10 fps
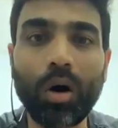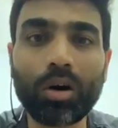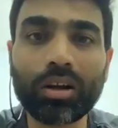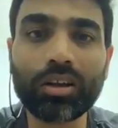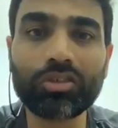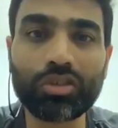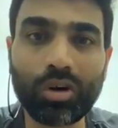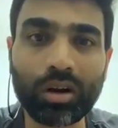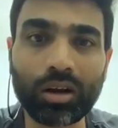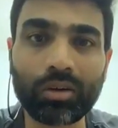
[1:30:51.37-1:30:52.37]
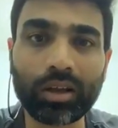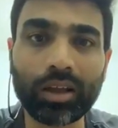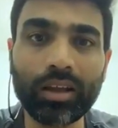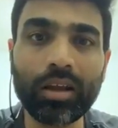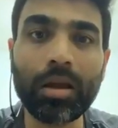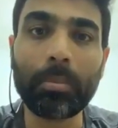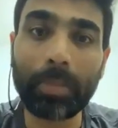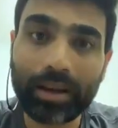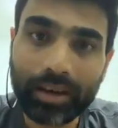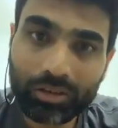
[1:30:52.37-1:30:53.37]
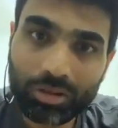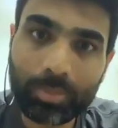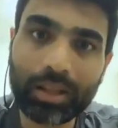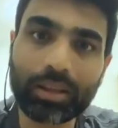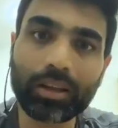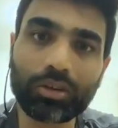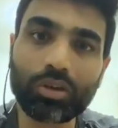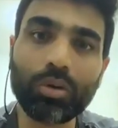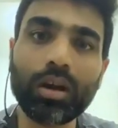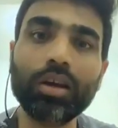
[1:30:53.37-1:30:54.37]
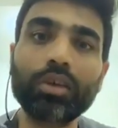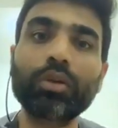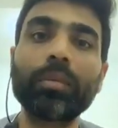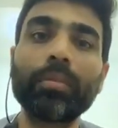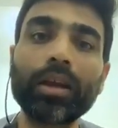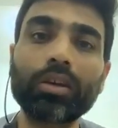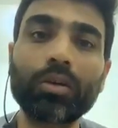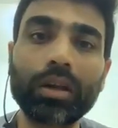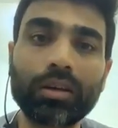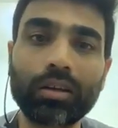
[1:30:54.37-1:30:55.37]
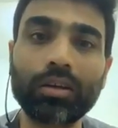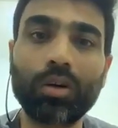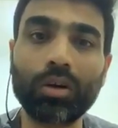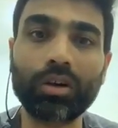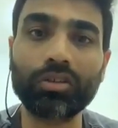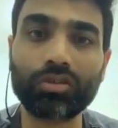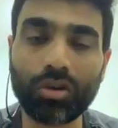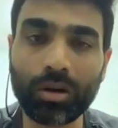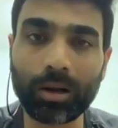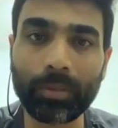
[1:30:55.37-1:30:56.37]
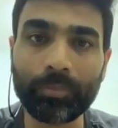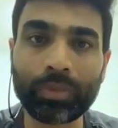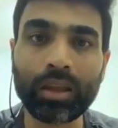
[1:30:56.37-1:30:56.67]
organs stronger. Okay, by naturopathy and yoga you can make your internal organs stronger.